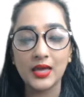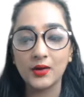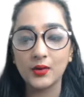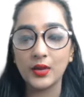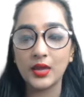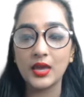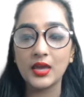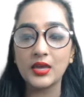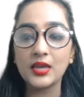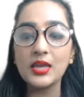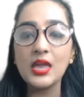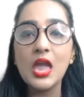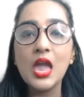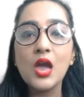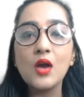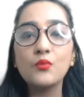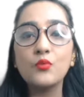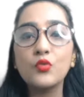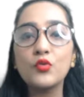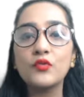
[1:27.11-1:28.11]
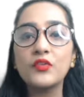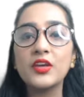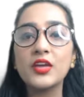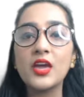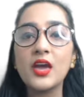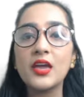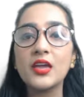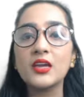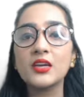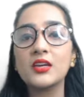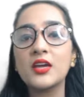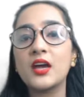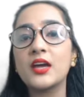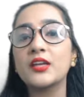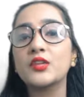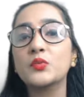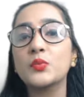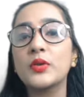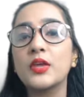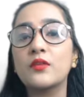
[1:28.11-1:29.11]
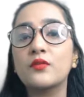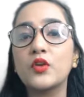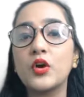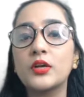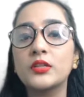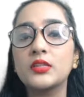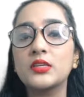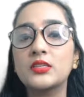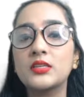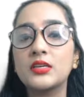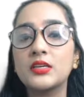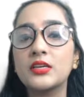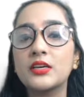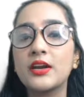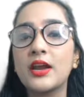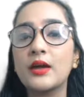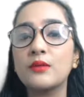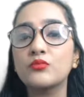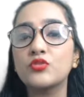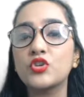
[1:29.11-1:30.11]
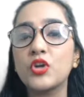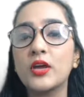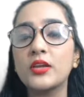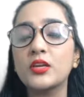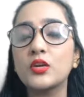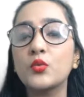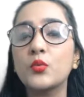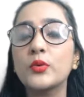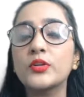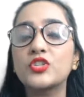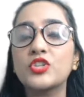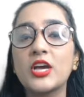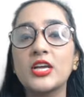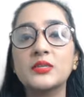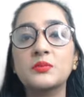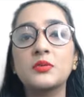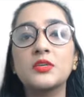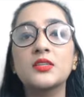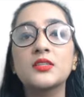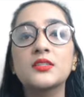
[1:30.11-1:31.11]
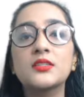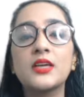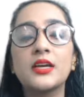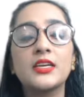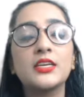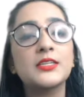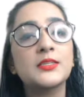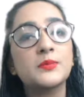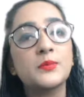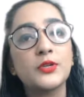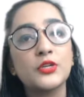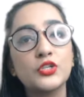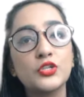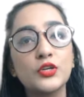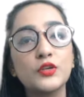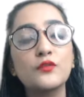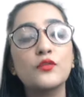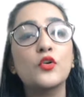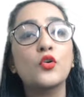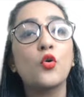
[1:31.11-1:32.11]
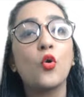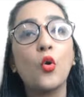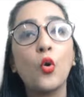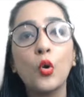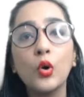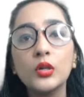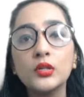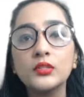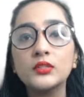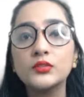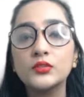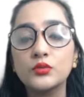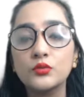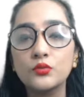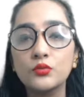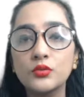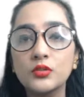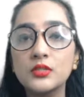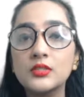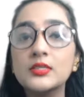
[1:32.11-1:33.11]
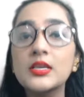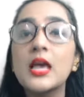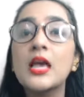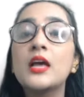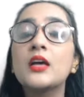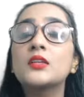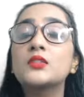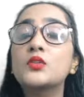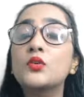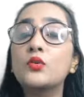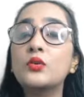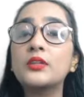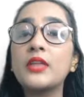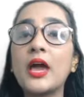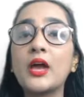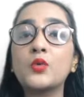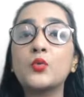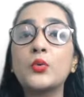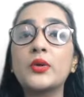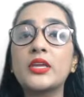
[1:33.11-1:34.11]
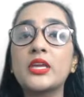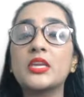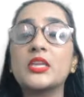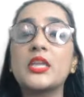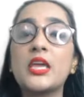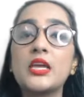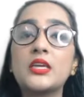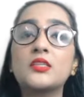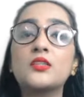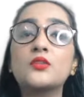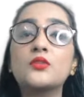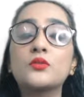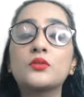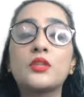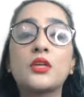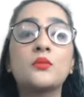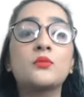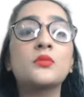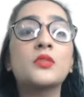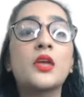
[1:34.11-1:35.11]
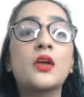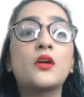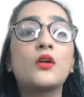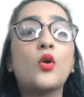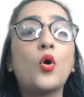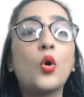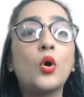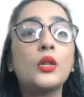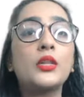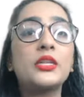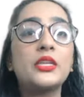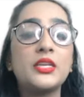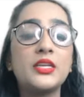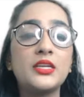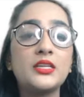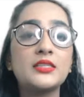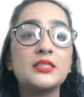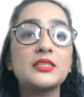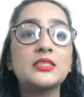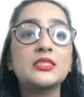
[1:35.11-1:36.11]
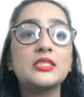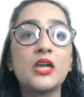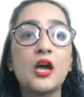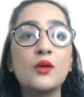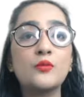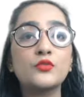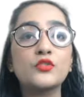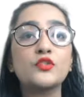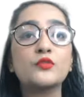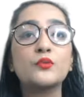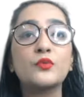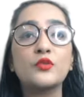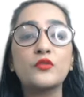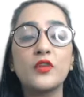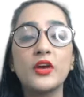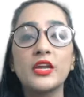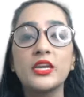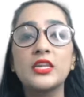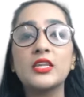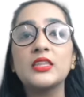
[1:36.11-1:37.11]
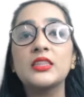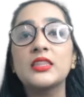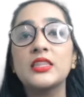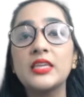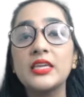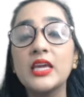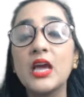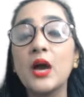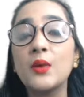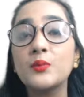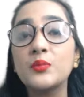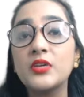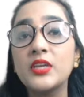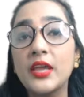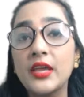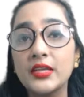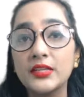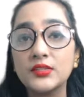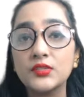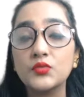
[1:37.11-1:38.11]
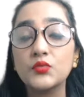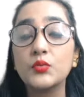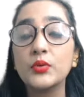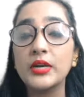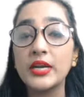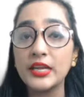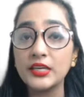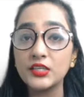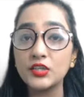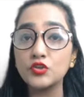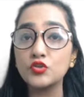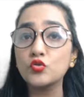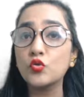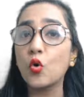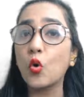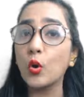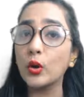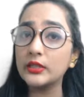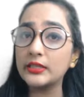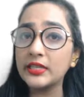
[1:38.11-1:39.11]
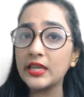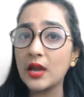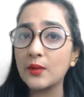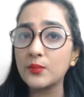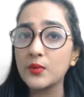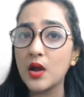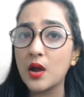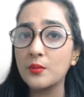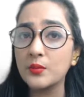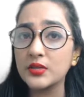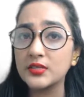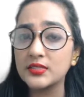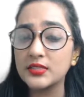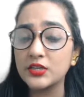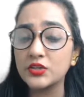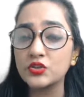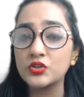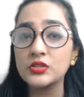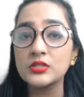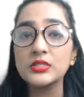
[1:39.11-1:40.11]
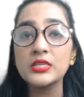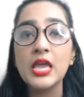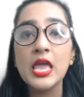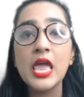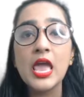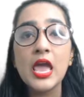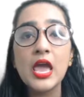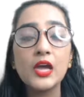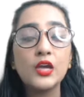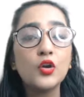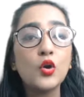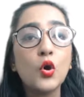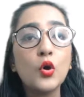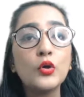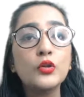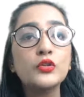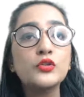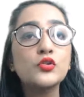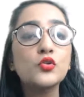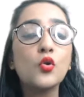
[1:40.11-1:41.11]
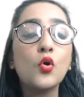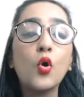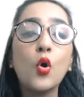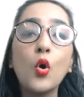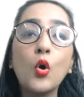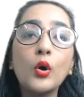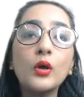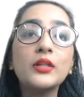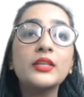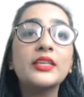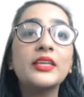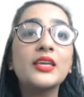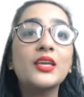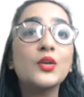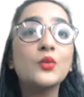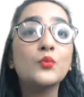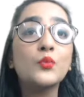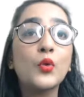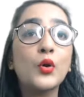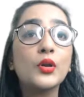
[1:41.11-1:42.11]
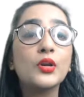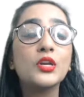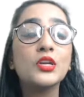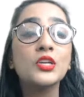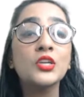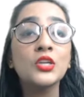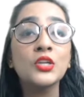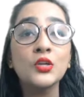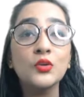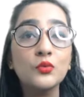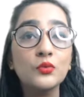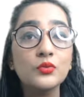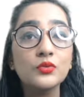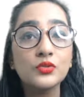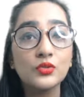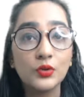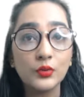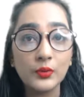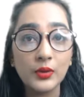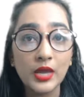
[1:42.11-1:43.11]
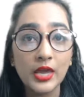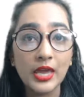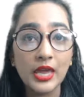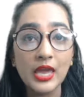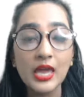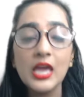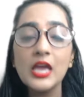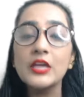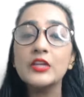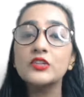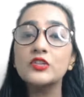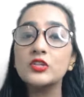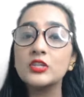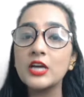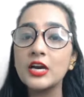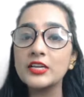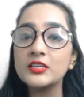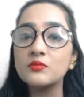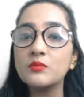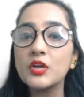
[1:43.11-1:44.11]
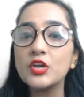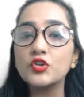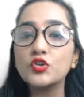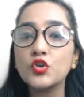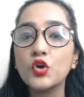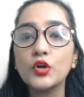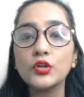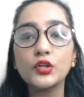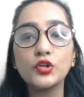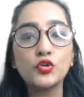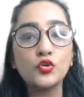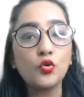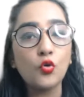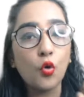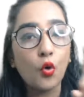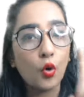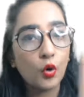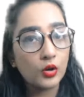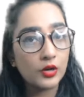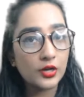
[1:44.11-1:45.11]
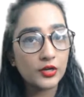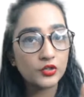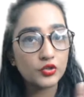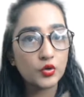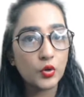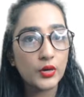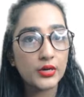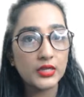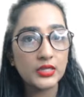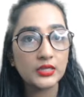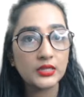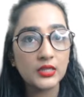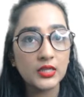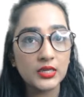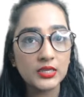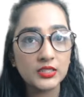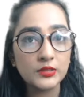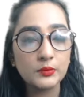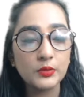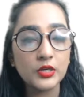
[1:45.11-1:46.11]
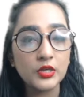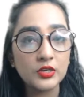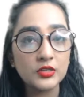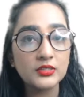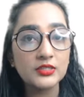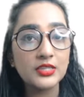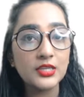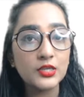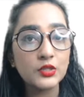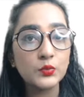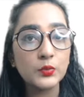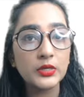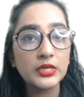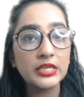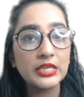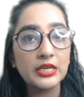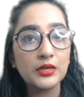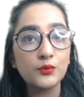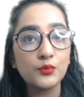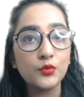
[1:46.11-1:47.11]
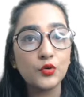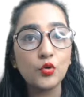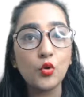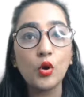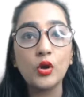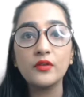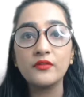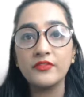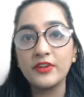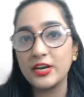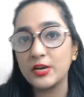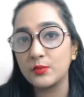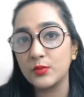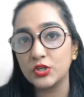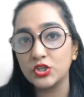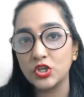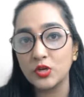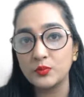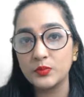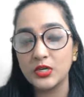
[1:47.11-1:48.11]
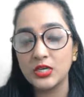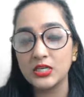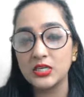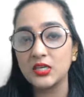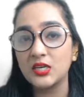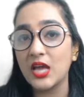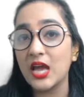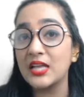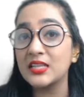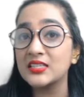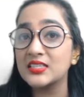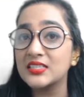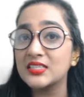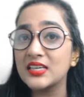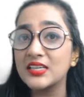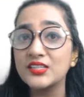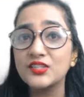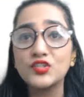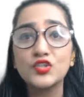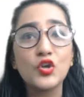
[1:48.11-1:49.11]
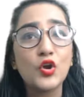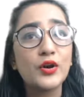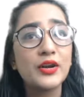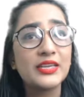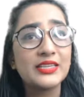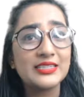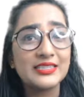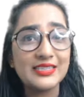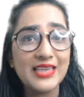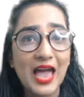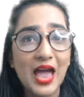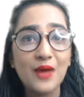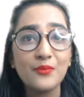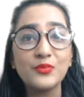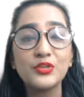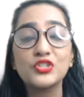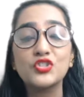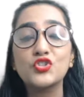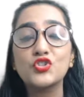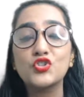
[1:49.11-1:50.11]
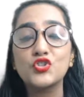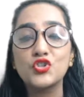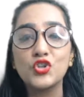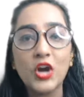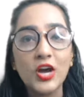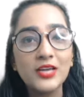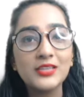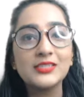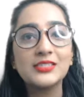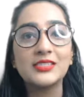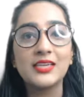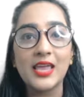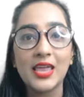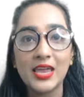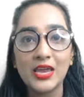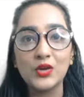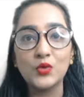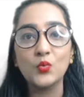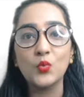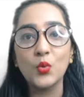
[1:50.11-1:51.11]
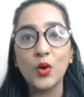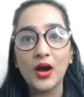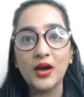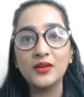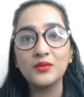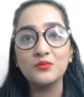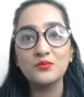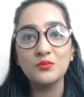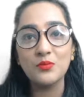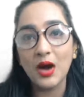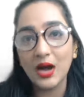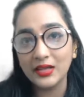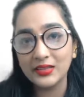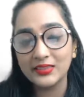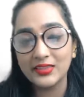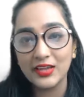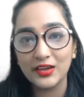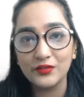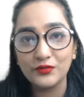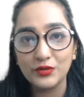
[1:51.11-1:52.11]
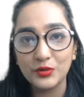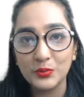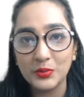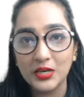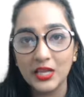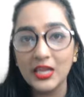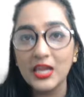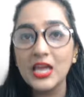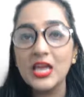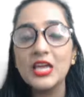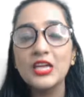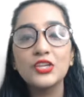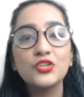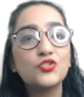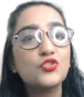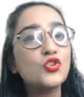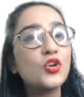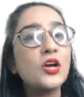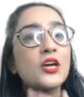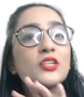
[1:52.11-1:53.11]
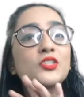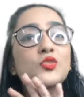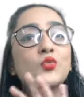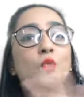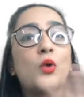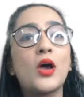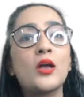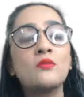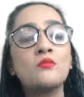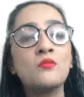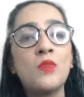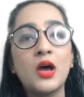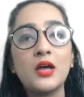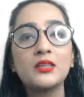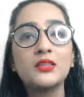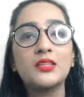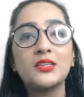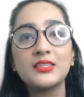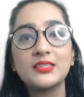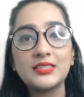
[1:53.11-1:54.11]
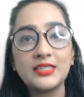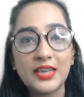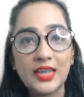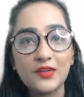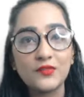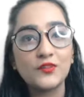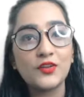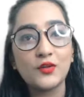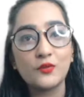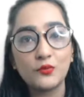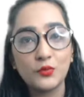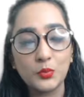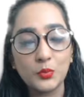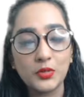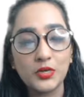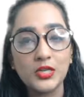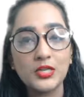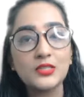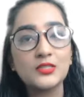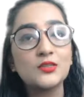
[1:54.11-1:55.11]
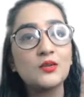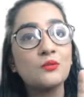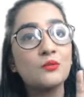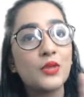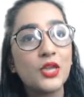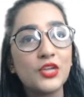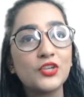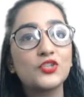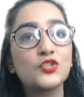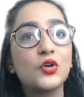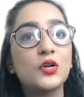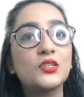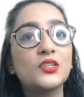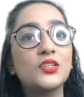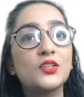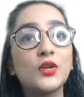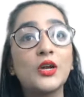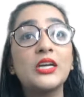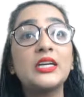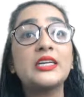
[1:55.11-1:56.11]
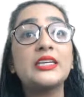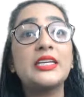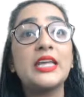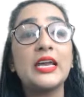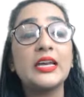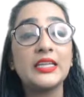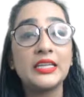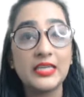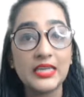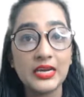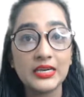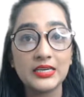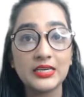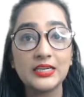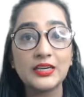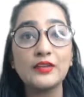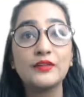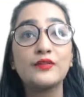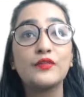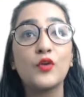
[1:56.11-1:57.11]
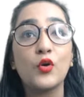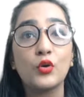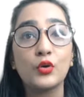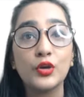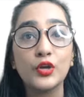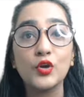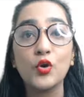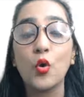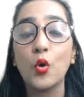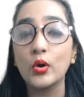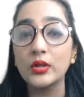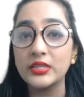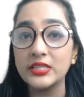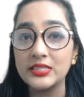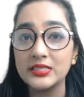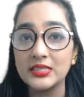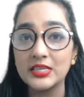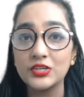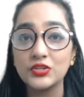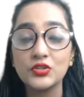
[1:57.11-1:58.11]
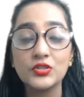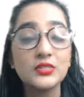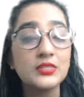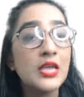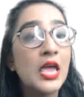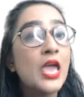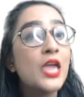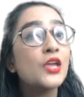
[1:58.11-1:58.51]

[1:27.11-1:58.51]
Okay, moving ahead, guys, we have got the Telegram channel which has been designed especially for all the students so that we can cater to them their all needs in terms of providing the updates related to all the upcoming sessions and also all the important news. Okay, so guys, make sure that you all are joining this because this will keep you all very much updated. And since your exam is just in 1 month, everybody, just 1 month is left, everybody, so make sure that you are dedicatedly following all these sessions.